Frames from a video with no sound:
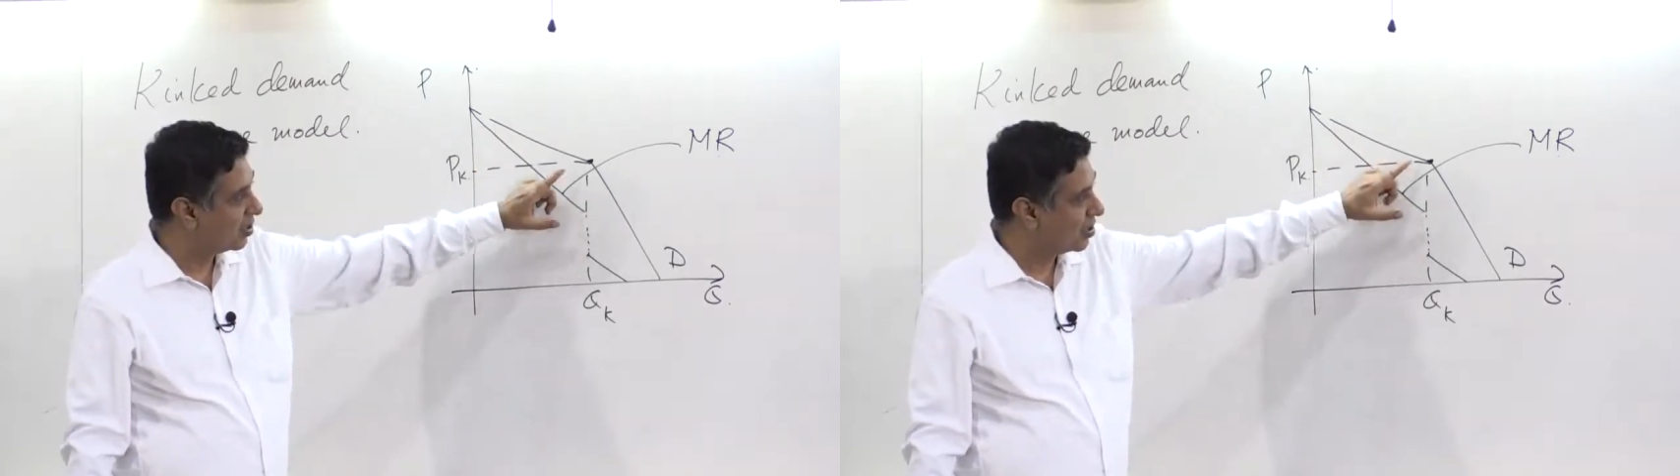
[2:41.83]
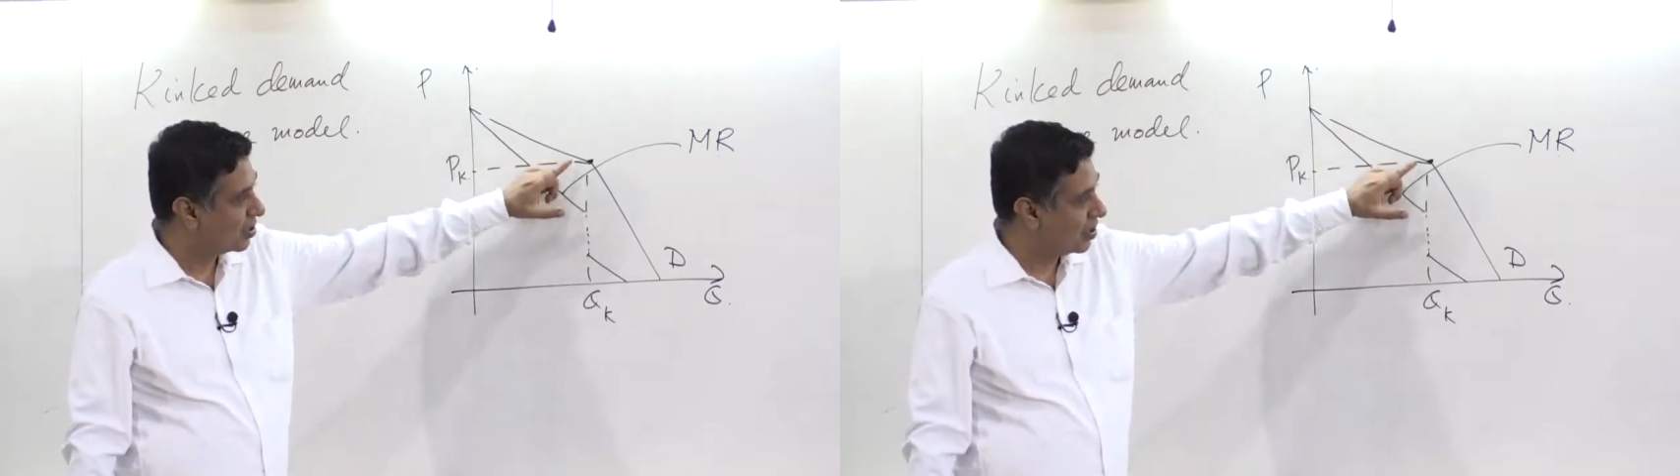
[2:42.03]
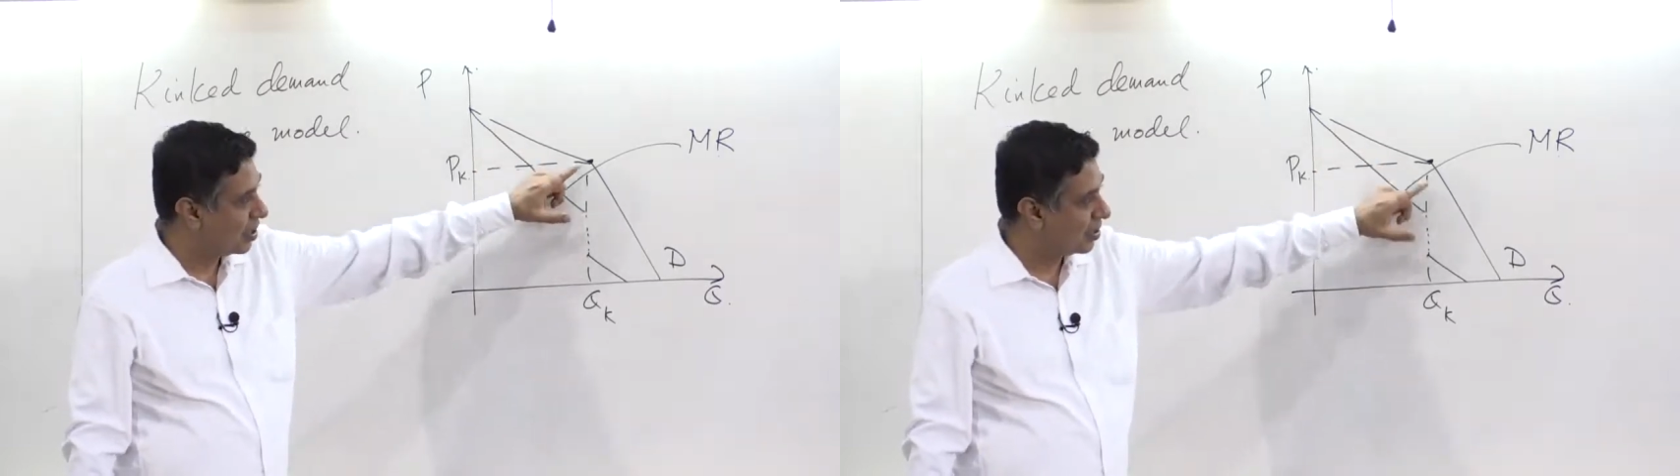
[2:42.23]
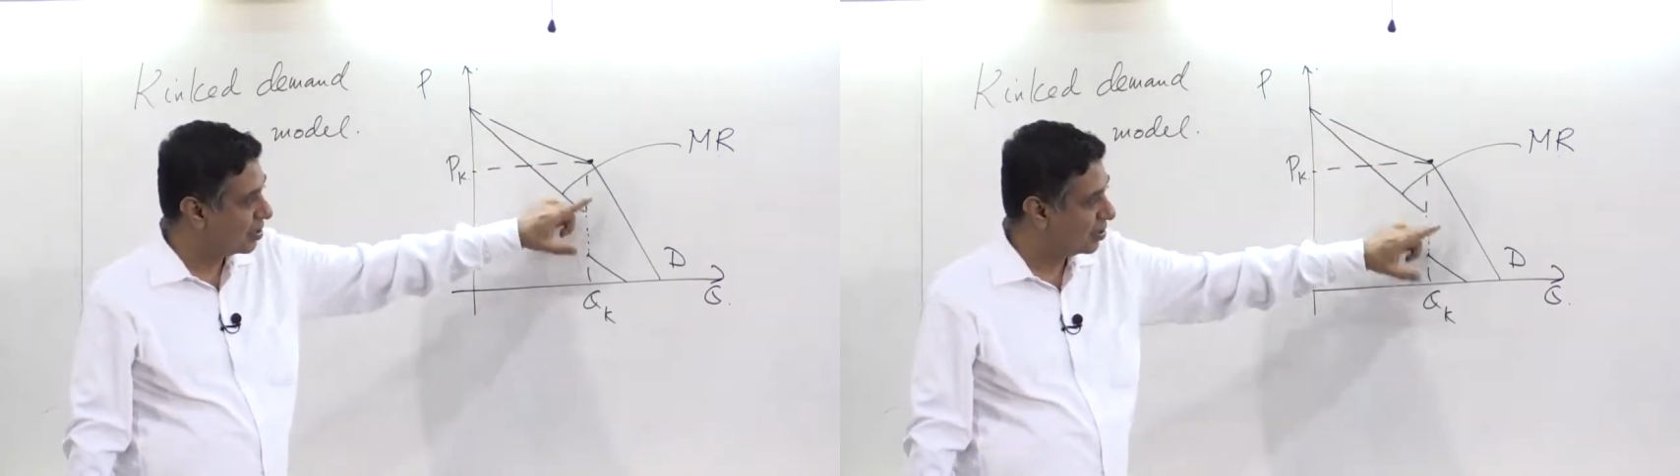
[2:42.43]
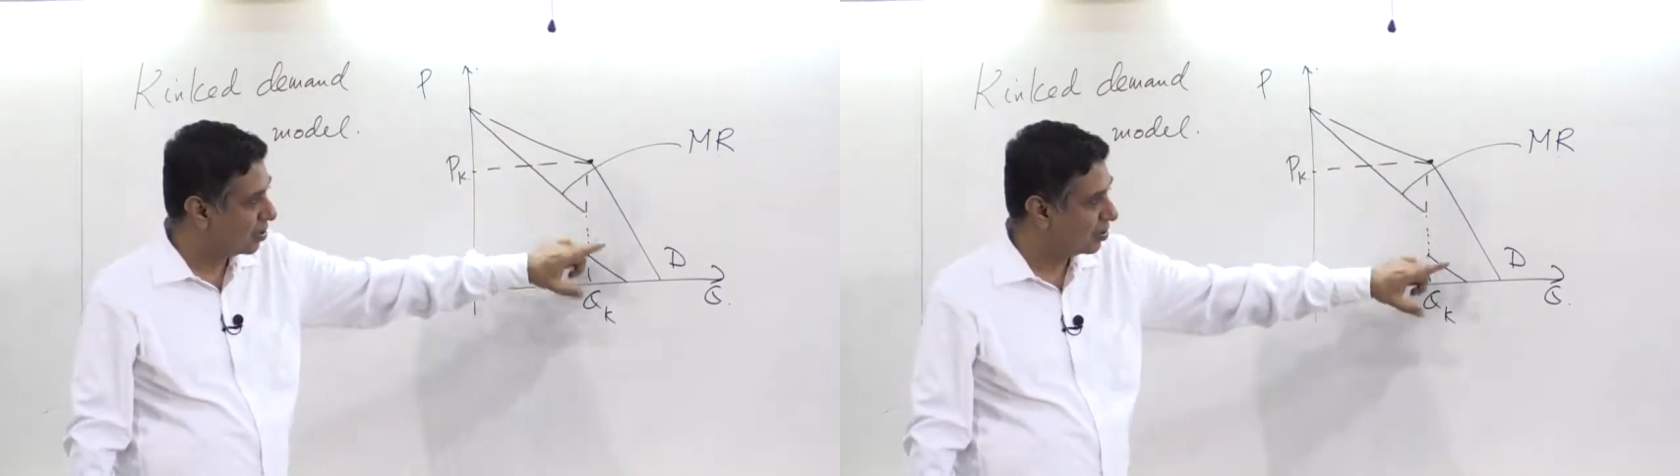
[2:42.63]
this line
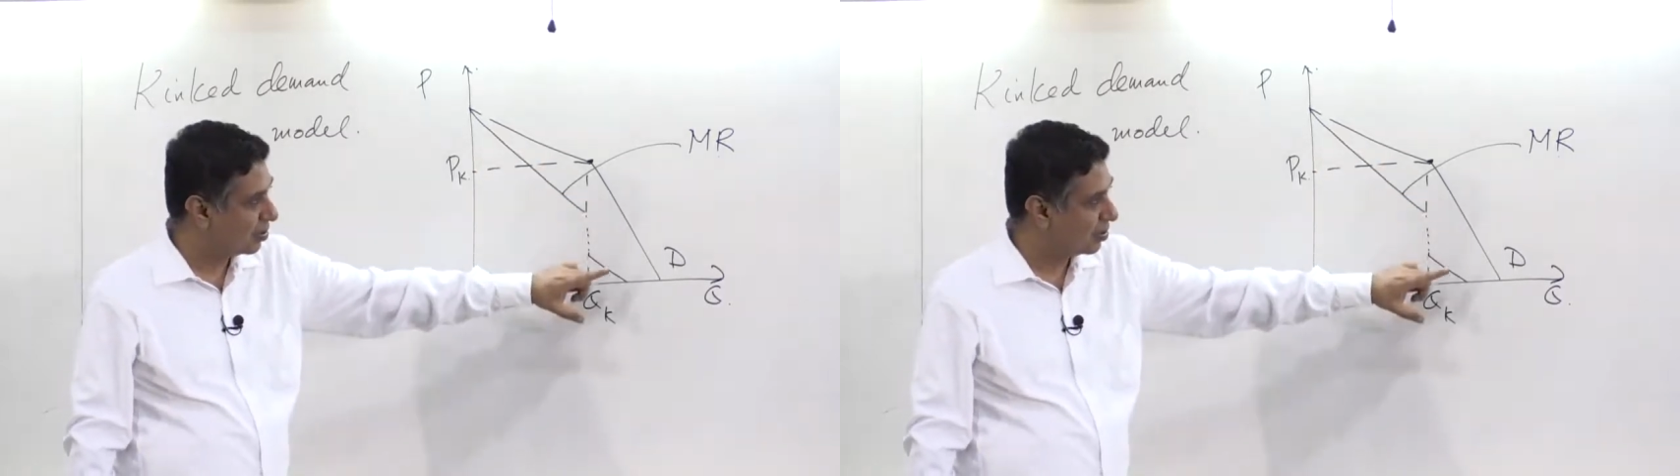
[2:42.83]
is not